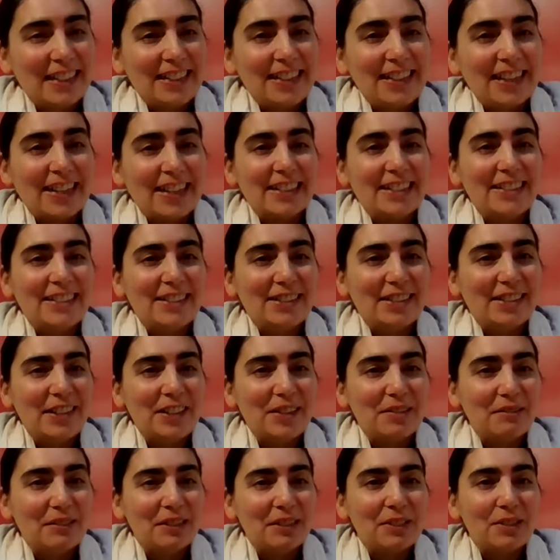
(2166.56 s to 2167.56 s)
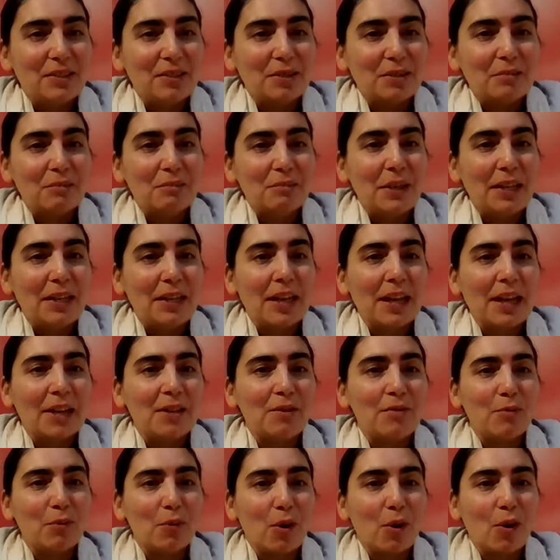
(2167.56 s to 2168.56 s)
Yeah, so here we go. May
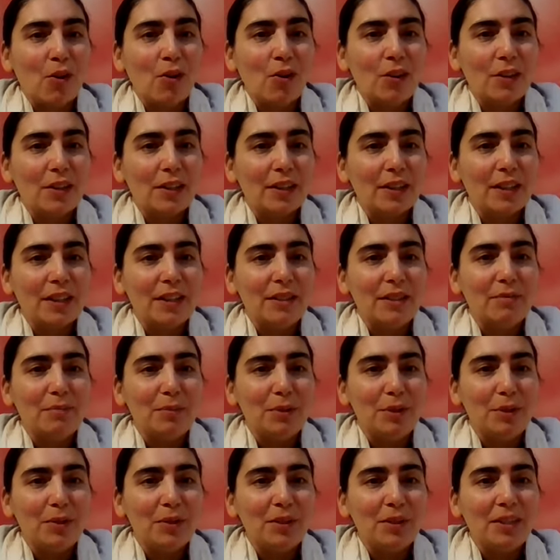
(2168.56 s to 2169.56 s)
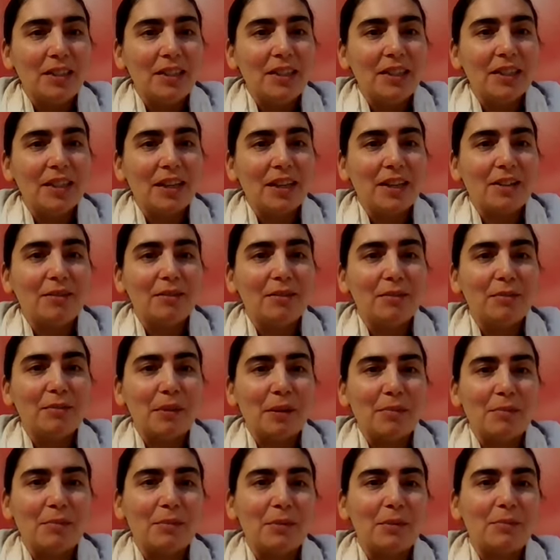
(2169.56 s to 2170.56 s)
I walk in beauty and
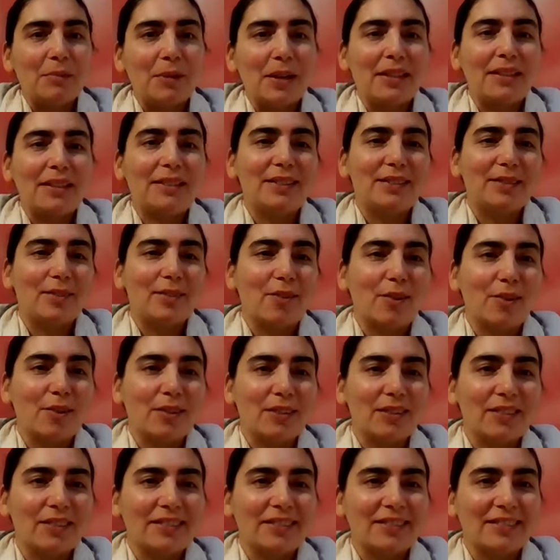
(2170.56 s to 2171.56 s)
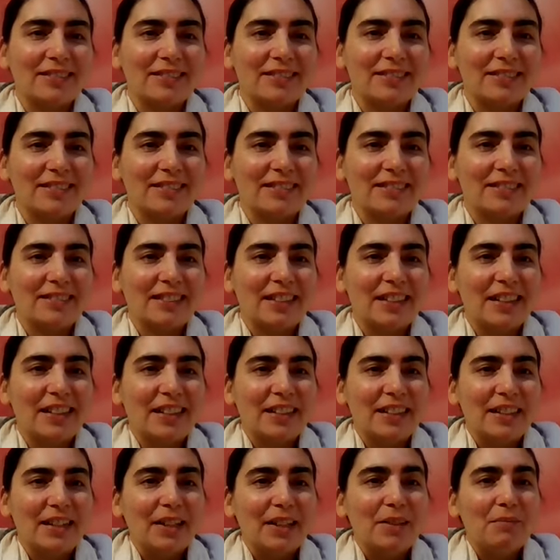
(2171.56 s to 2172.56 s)
remember my song.
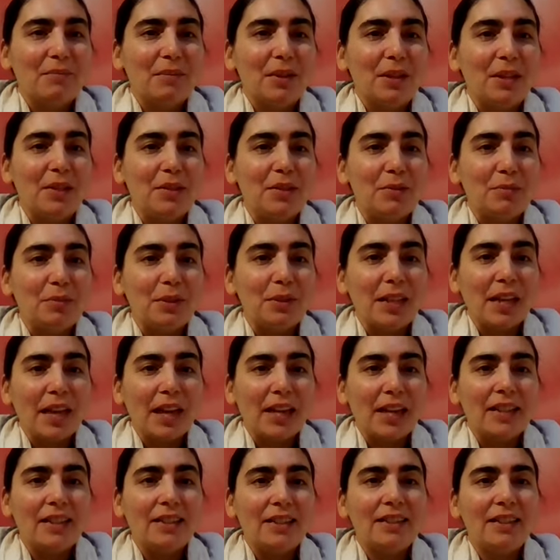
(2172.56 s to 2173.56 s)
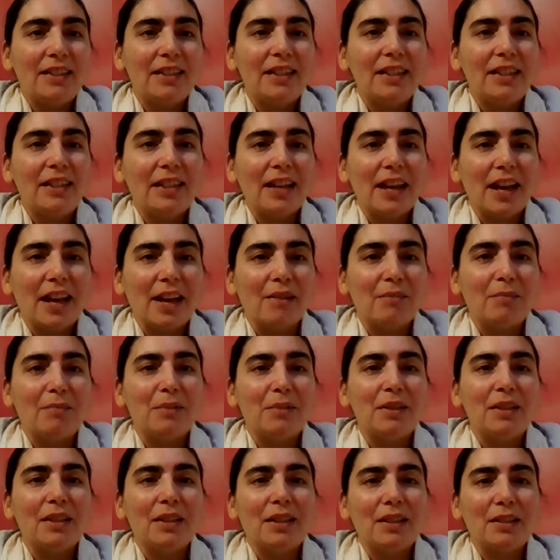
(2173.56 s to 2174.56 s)
May you be healthy,
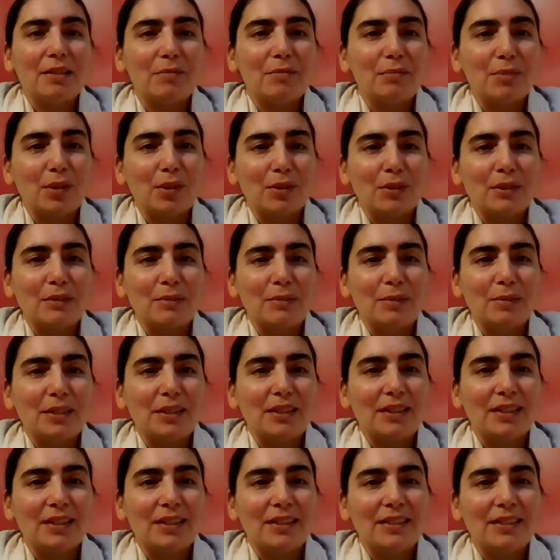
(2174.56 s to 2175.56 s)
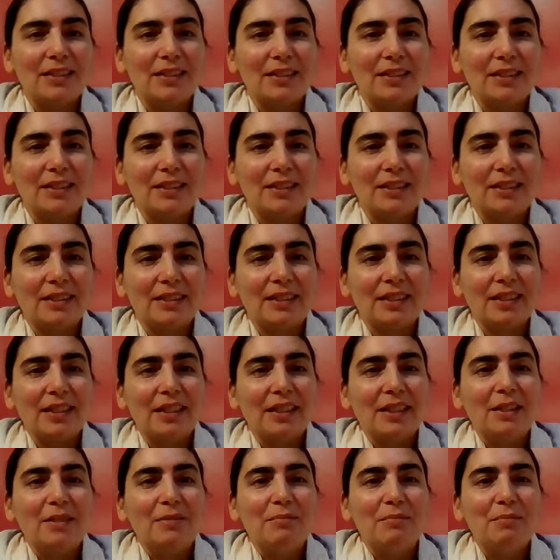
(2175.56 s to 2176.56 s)
happy, and prosperous.
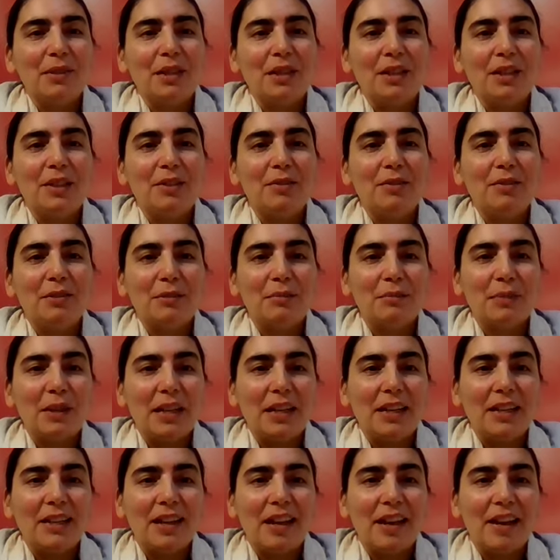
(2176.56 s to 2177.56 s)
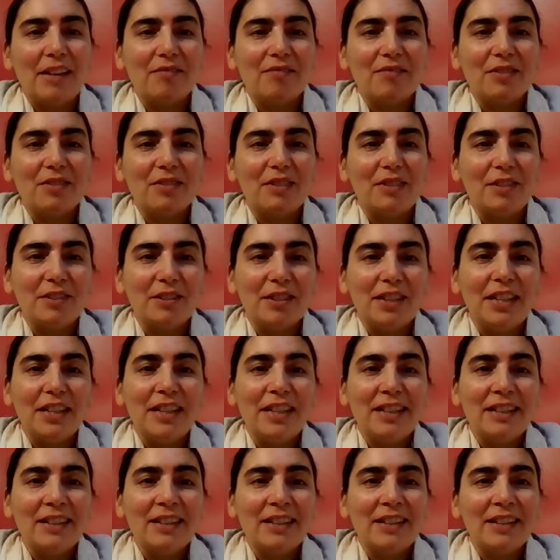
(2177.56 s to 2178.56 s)
May you remain
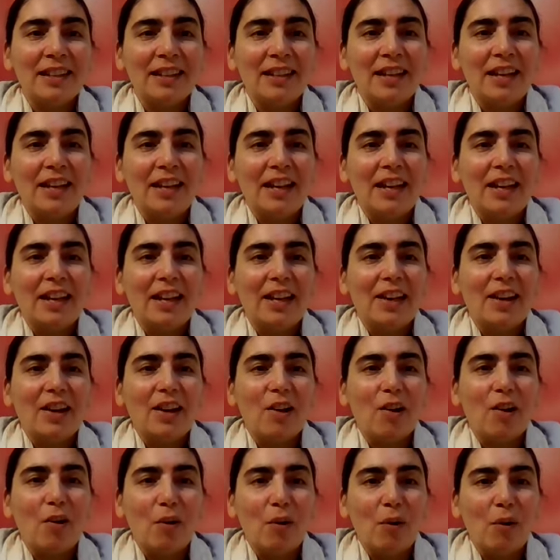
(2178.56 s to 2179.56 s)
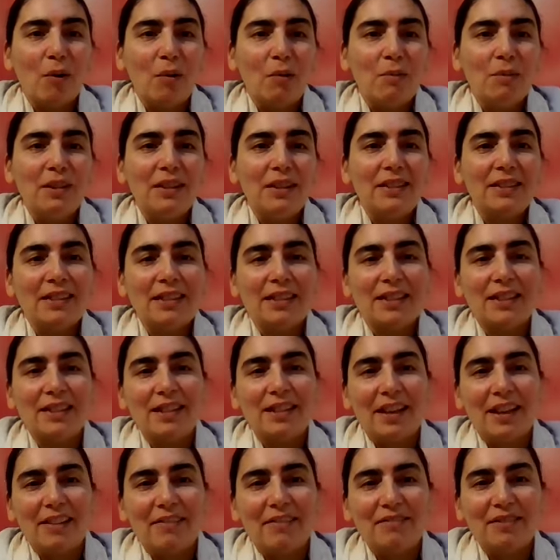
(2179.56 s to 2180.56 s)
evergreen, always
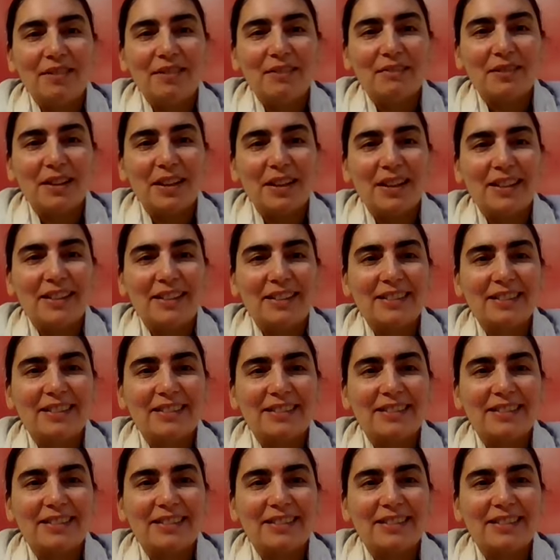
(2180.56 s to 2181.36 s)
and everywhere.